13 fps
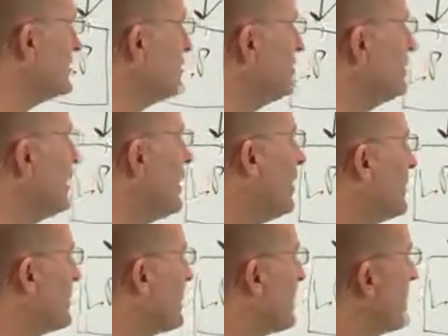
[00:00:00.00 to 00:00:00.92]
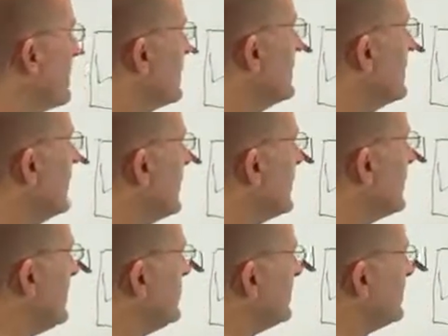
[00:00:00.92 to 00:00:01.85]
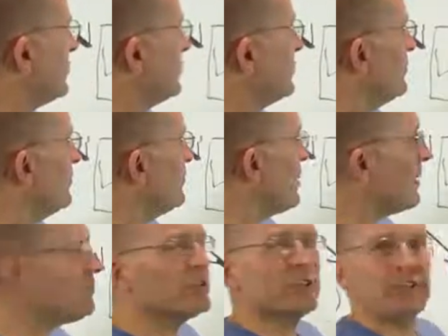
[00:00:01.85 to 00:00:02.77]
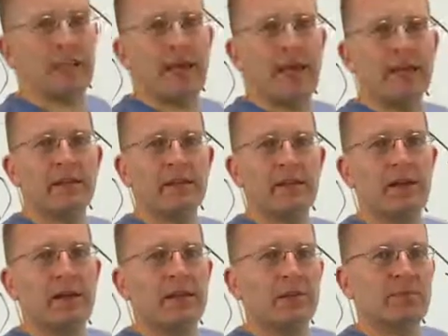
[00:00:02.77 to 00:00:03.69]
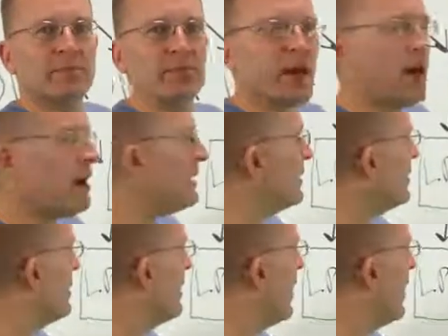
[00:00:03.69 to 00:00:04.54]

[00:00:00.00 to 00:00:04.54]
that I do. Now, when it comes to publishing anything on your blog,